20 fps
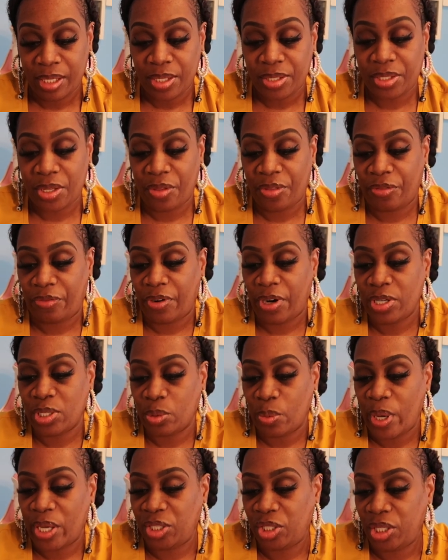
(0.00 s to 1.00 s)
so the
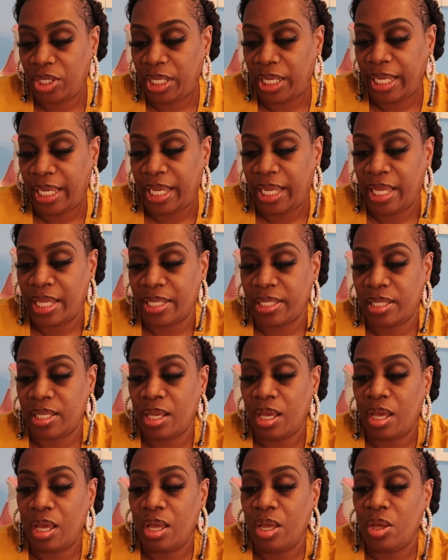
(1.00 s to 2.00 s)
first question is
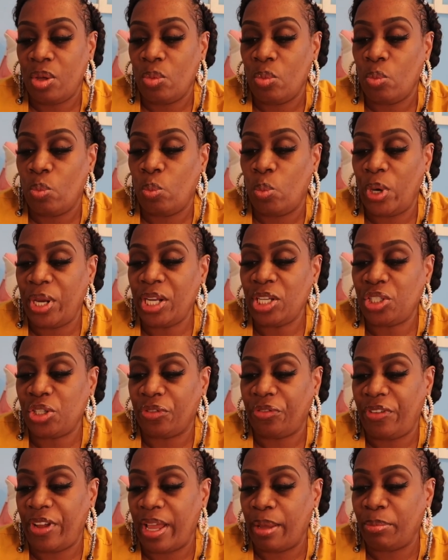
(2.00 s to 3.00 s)
when is your
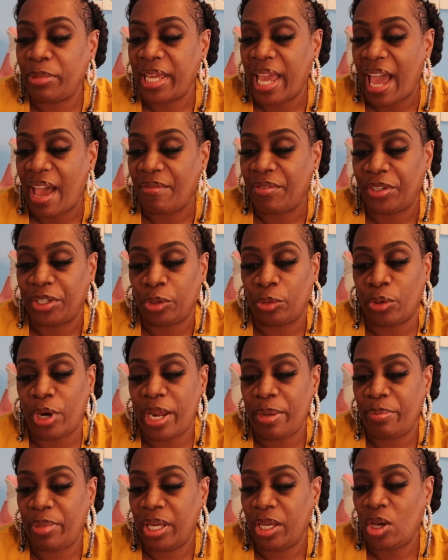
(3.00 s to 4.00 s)
family having a
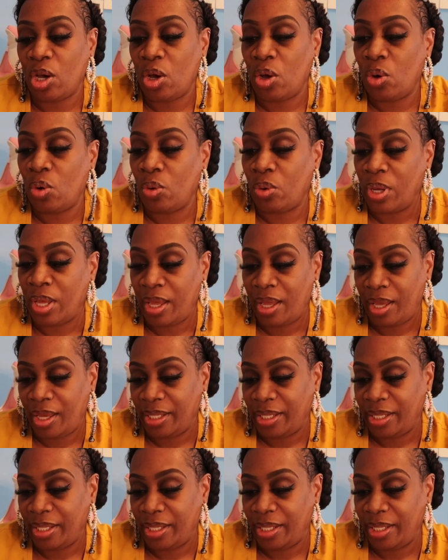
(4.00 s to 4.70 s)
great big old